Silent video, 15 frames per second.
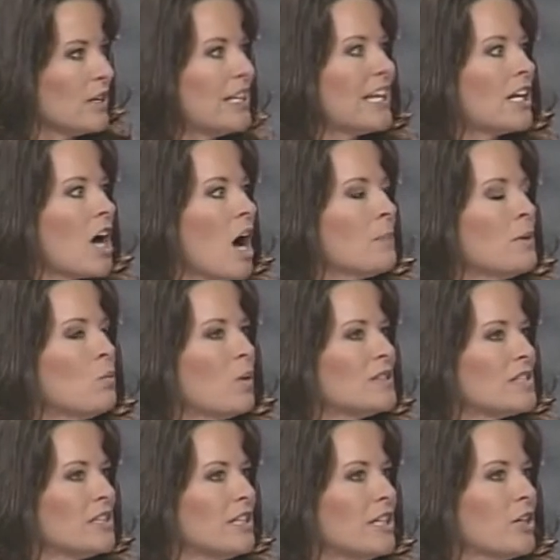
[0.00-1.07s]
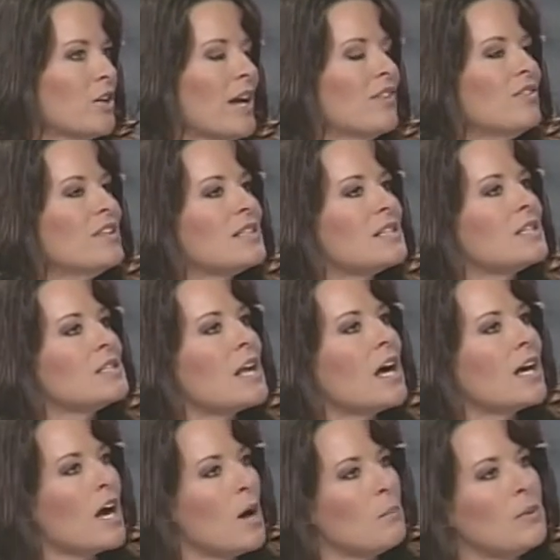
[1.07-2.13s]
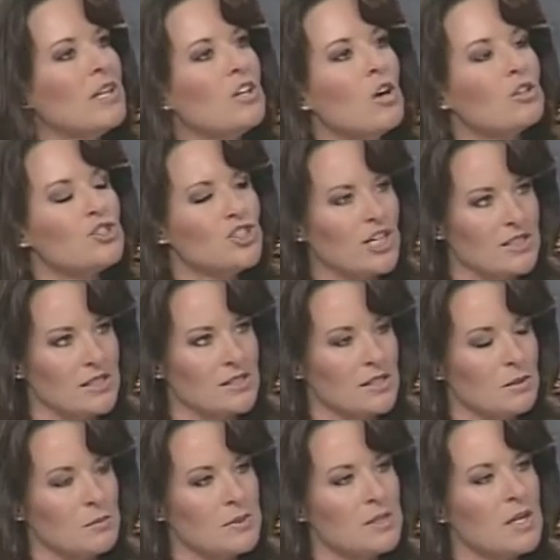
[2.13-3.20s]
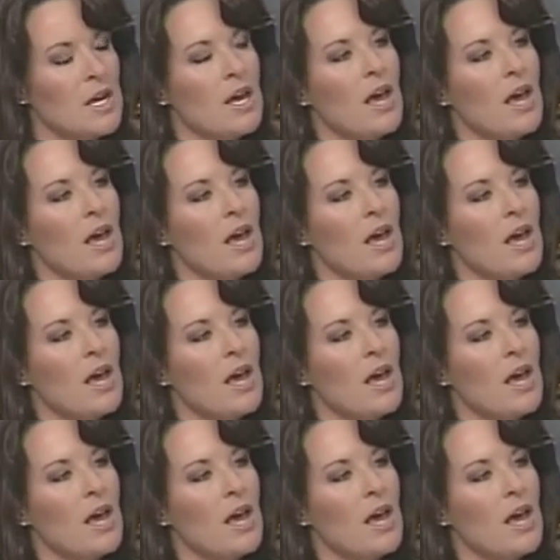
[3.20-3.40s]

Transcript: can get a copy once a year, and this is a company called Chexsystems